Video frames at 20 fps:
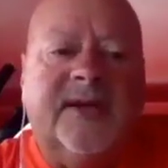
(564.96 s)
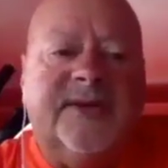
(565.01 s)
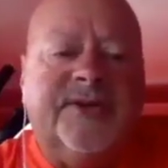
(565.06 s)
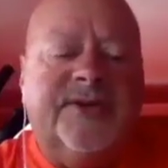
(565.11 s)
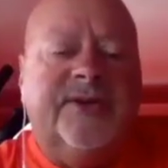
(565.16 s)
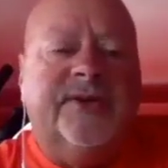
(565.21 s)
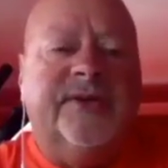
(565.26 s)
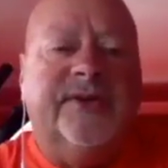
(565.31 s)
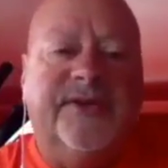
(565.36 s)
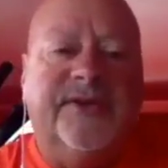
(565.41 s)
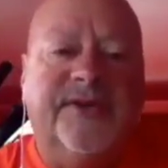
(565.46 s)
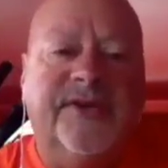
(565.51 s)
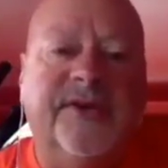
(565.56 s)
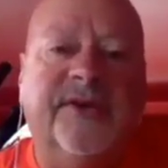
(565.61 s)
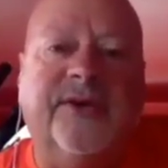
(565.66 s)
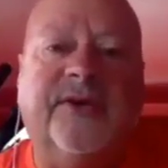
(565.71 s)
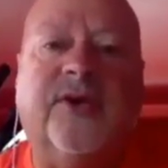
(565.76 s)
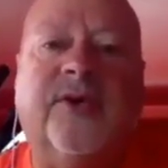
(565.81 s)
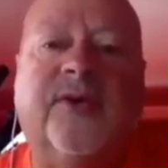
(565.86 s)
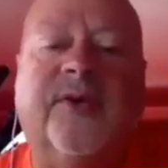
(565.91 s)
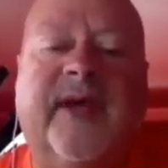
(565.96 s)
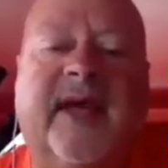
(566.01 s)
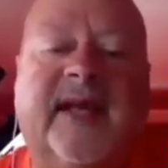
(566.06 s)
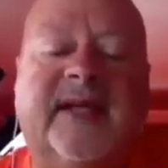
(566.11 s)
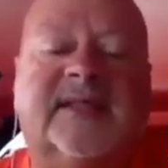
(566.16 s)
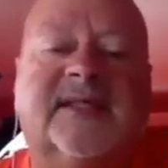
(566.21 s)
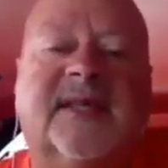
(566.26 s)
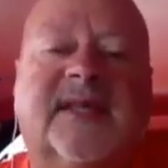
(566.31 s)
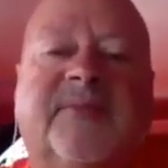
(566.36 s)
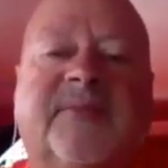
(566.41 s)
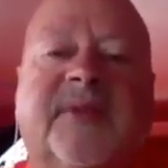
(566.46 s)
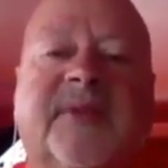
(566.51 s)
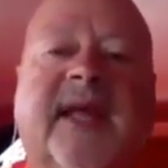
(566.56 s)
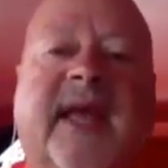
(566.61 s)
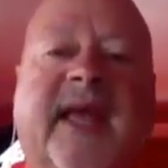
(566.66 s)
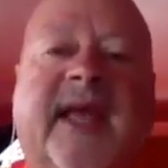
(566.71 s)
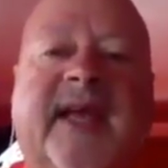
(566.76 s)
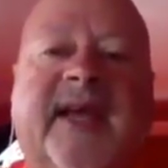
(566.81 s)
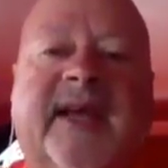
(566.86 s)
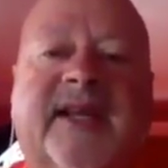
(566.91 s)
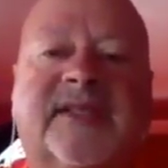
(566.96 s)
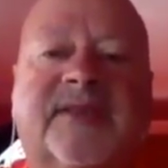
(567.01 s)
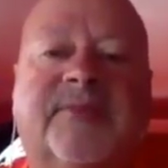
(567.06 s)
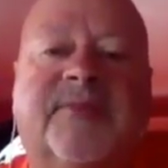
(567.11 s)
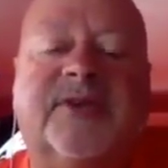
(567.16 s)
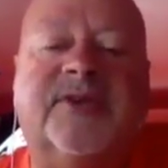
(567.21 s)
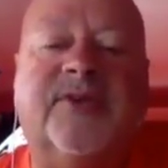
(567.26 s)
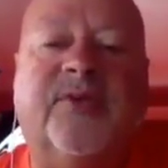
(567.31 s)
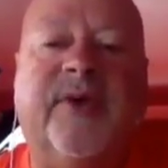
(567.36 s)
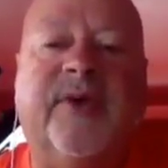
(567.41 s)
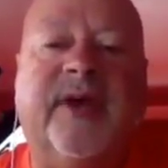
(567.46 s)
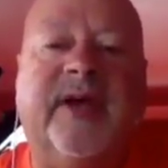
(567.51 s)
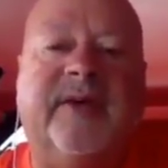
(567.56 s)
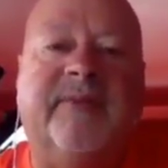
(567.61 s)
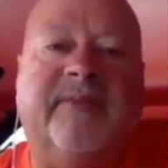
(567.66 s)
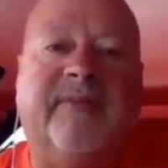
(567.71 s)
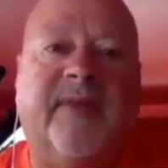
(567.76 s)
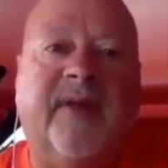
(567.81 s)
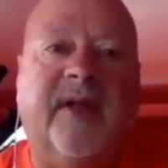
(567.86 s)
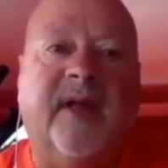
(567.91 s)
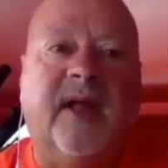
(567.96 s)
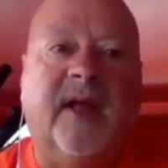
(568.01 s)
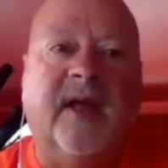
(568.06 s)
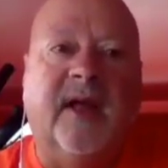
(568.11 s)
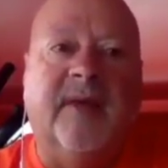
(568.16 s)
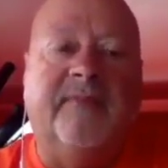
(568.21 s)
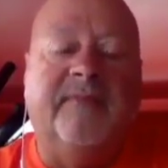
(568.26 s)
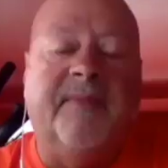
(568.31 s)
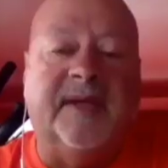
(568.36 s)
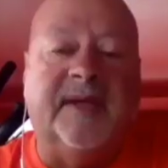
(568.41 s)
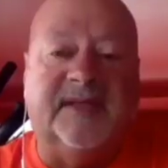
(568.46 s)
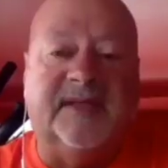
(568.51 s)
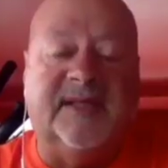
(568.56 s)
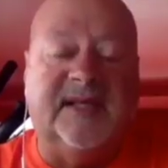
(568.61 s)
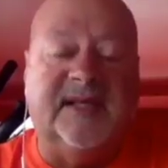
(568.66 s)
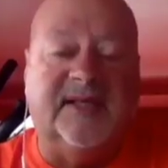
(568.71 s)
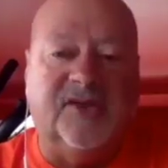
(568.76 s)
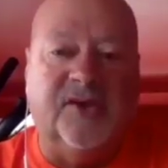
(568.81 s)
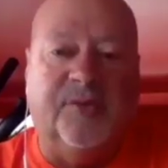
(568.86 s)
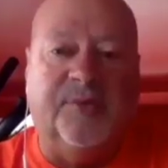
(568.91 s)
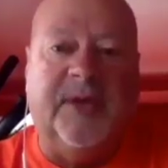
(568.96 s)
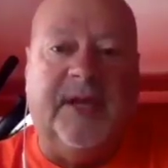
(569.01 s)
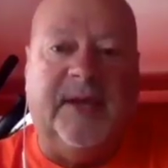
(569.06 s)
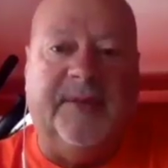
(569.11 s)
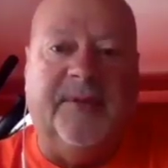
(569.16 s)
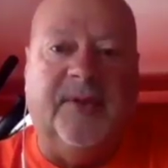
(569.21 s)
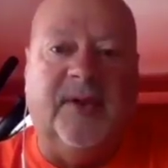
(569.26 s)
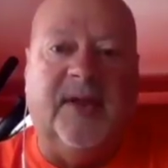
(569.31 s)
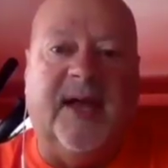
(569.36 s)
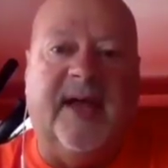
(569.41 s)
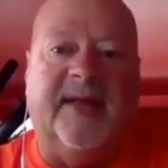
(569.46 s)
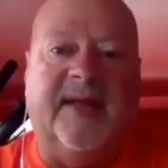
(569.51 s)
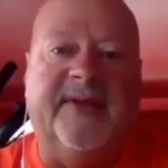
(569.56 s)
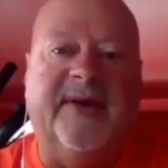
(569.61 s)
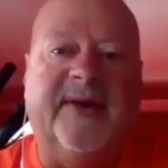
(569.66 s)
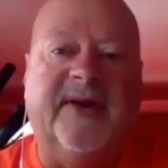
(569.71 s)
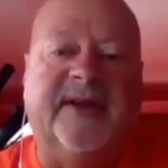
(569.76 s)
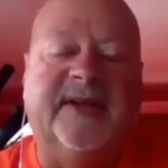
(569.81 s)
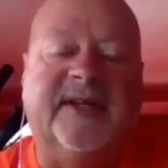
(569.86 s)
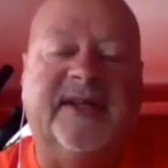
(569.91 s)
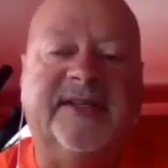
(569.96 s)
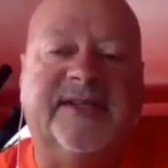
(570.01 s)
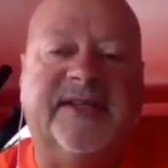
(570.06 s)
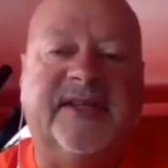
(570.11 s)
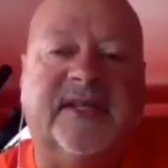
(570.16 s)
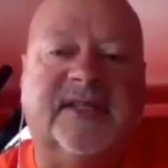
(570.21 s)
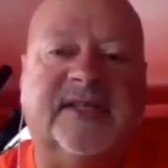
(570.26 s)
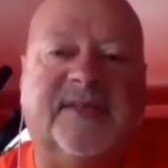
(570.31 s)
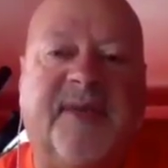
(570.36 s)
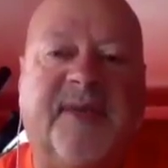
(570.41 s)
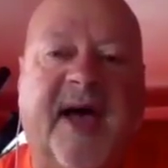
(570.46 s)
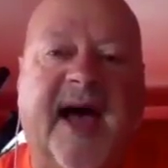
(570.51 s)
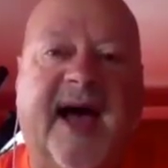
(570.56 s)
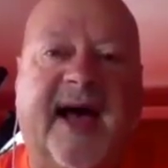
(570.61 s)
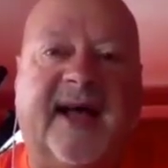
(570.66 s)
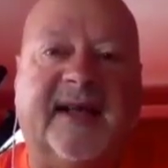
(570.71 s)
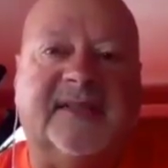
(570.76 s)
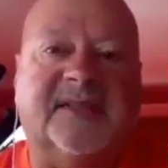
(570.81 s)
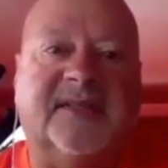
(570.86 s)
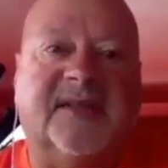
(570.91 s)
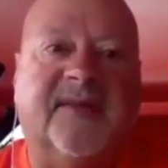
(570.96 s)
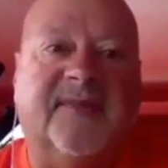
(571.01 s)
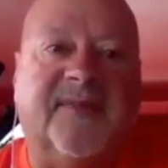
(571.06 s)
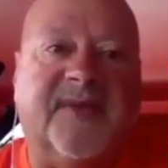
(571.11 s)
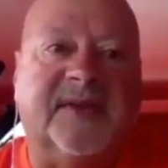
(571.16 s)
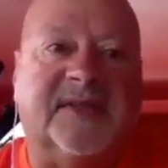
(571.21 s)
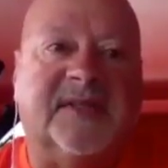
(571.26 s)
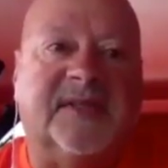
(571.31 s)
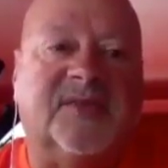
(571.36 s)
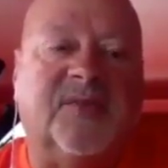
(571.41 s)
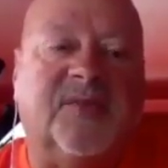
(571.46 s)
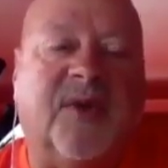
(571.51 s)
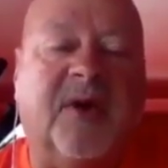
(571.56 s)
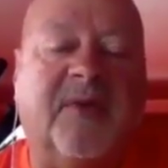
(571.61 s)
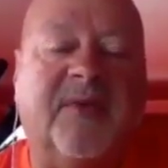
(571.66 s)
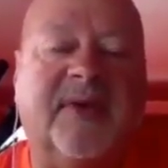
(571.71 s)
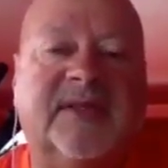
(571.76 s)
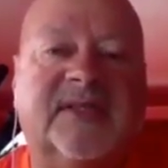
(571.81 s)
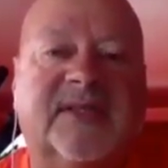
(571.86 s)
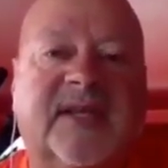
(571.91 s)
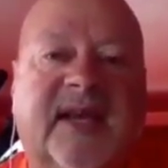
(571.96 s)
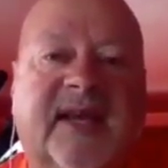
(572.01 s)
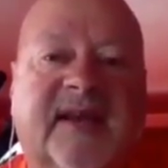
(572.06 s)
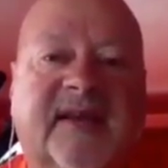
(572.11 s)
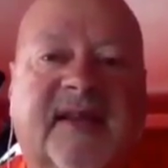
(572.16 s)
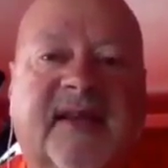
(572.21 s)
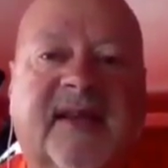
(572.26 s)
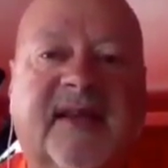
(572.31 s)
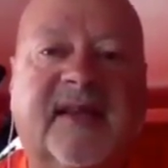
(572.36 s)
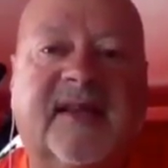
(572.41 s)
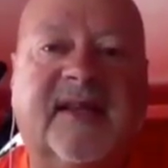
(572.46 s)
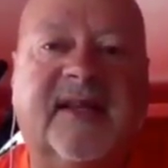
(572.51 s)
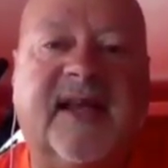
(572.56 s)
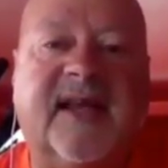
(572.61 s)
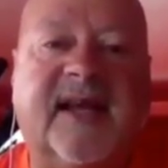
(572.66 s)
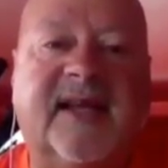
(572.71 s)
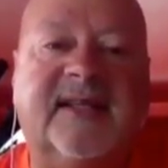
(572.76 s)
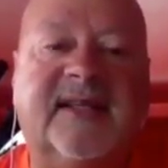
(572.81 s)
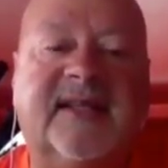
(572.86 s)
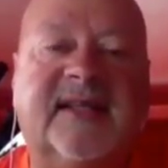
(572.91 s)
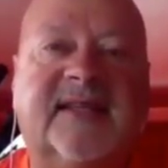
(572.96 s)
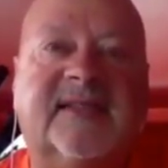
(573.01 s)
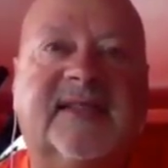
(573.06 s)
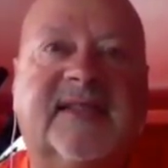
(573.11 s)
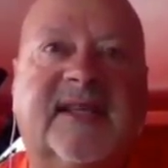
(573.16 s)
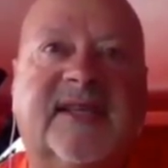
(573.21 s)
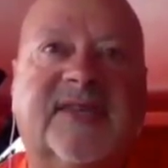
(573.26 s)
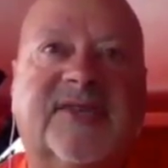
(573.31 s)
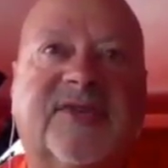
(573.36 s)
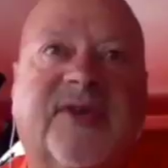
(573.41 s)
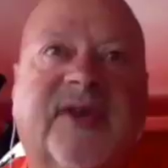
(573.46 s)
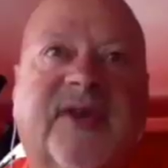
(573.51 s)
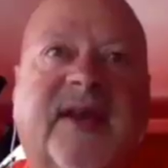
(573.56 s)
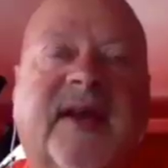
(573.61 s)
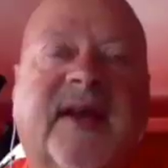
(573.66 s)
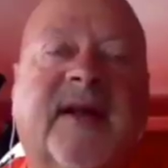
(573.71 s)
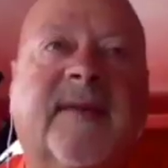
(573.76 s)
to create some linkage between mestizo people and their indigenous past. This is where we see in the 19th century,